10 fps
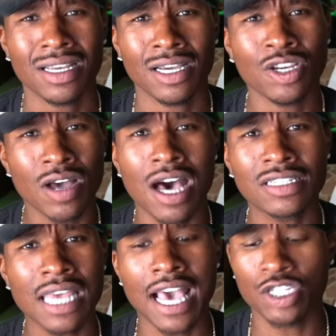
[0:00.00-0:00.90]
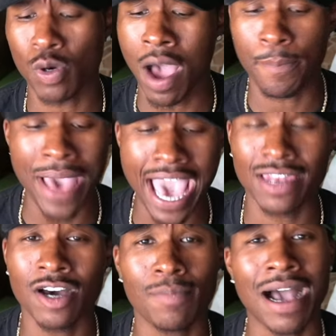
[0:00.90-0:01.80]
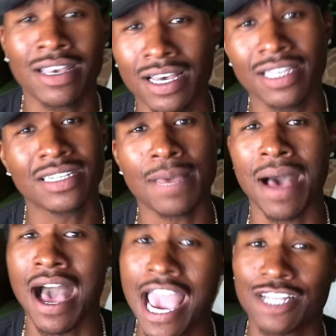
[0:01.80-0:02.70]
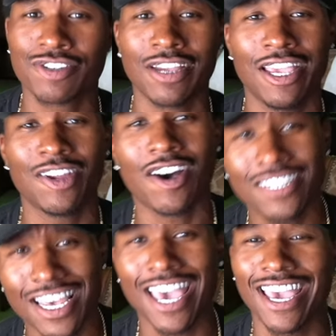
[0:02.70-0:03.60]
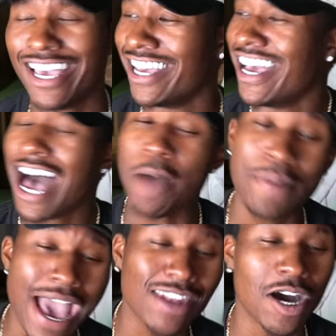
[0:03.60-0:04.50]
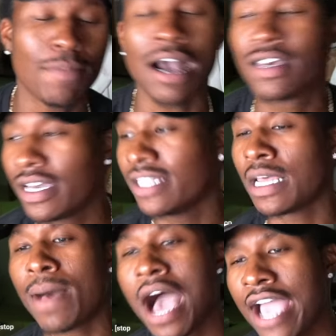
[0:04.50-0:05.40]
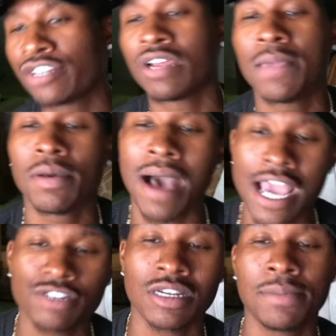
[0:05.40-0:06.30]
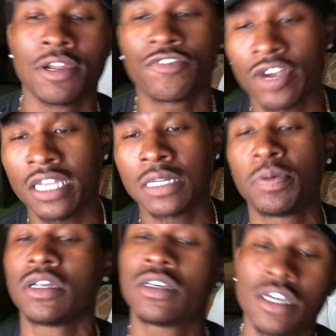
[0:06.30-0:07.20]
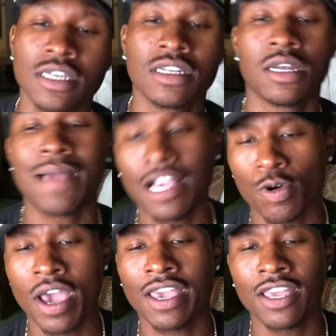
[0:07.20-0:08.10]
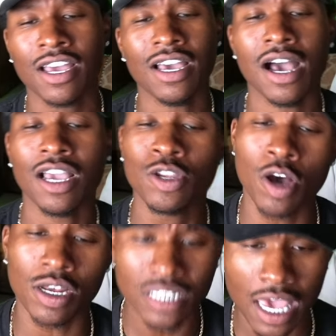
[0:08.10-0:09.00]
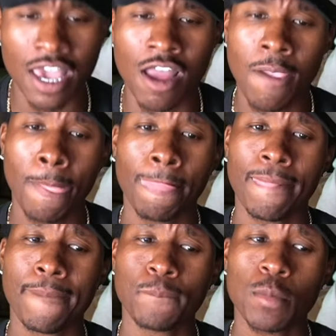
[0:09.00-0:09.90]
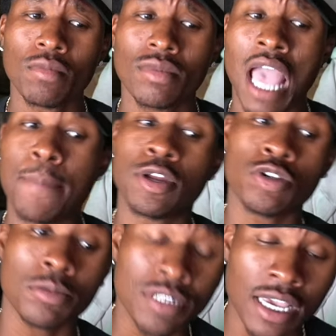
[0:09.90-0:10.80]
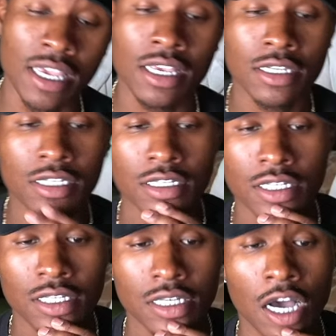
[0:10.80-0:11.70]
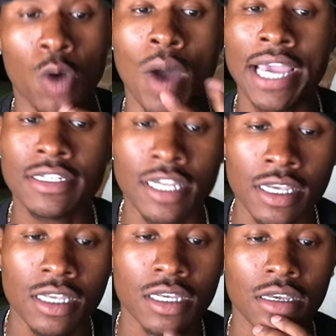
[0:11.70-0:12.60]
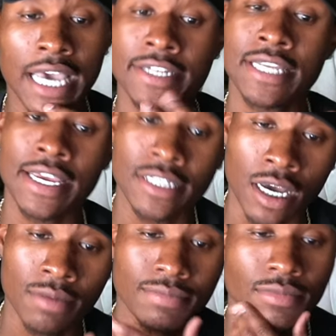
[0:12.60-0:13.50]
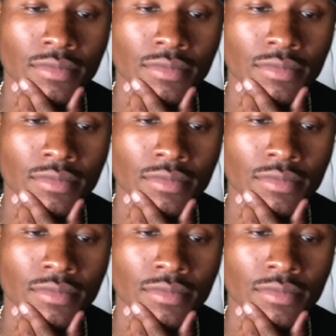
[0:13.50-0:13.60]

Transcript: You know what I'm saying? So I packed up my cookies and my ice cream. You know what I'm saying? I packed up my cookies and my ice cream, put my ice cream in the freezer, put the cookies in the microwave. You know what I'm saying? I put on some jeans, a white tee, and a tank top.